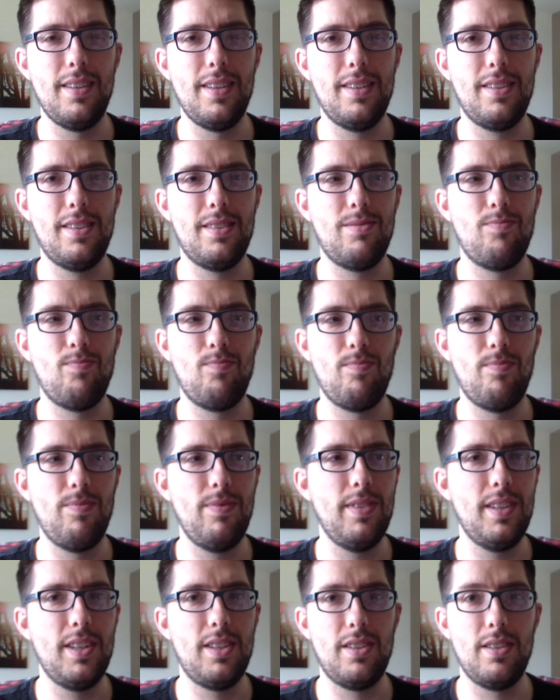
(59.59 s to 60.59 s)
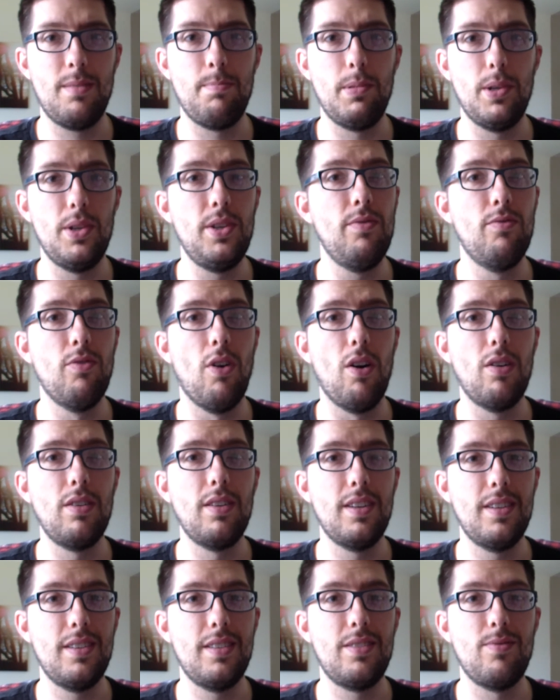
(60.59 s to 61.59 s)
It's just bloody wrong.